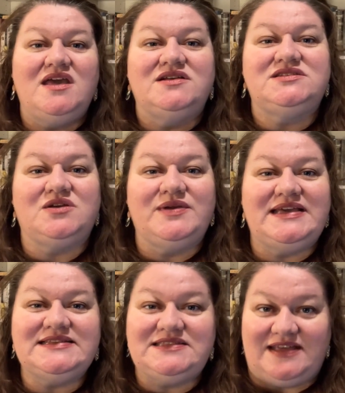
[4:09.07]
So
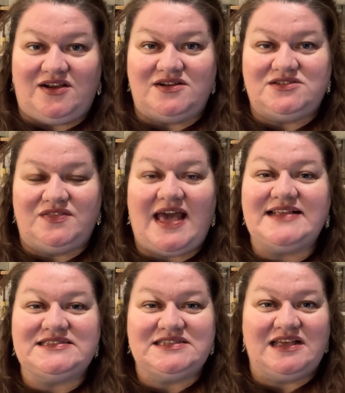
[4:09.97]
he's there. So
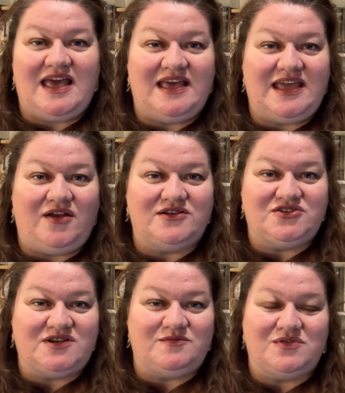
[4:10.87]
that's
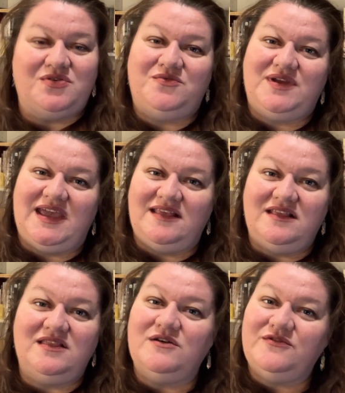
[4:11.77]
character number 3. And
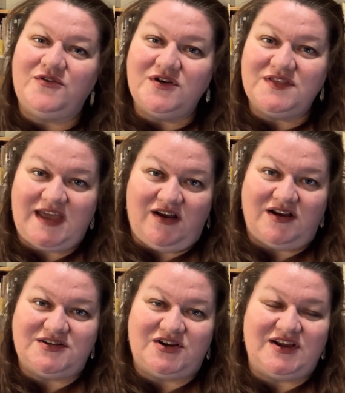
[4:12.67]
then the 4th
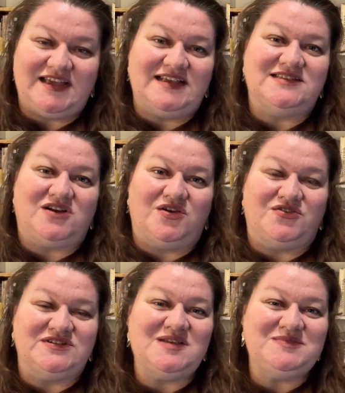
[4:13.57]
character is
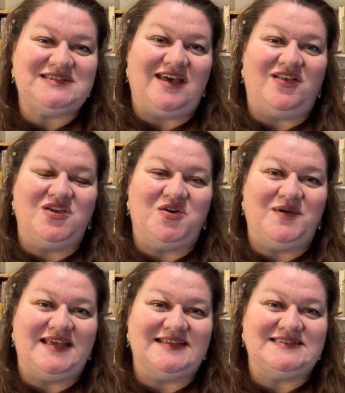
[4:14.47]
Arthur Dimmesdale, who
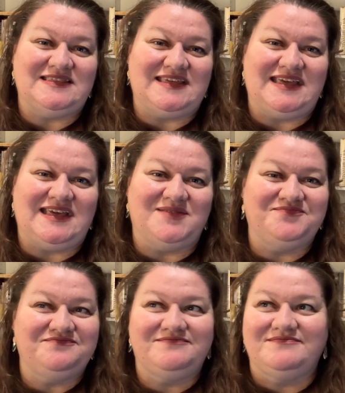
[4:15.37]
is the
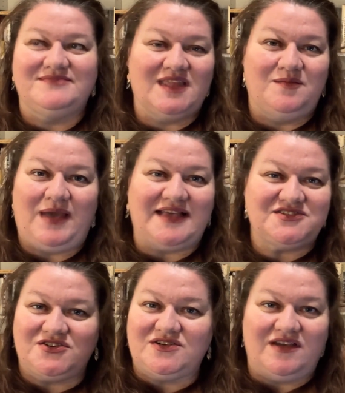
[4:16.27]

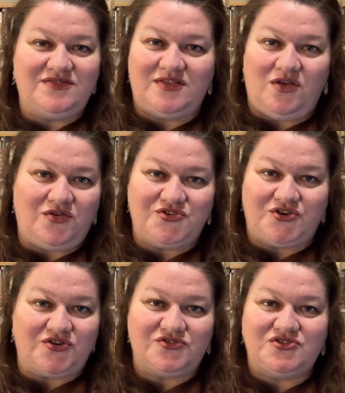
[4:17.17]
pastor of the local
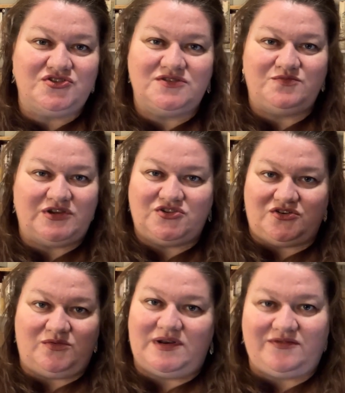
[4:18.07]
church,
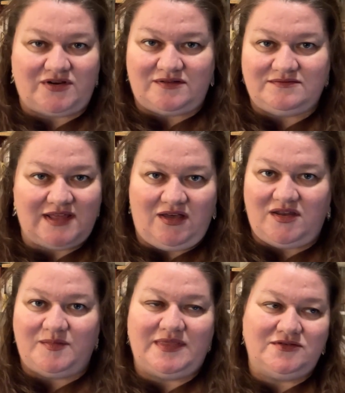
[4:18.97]
preacher, whatever they
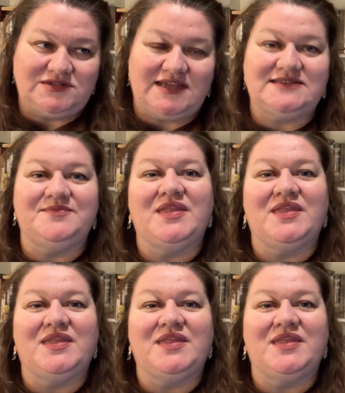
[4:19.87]
called him in those days.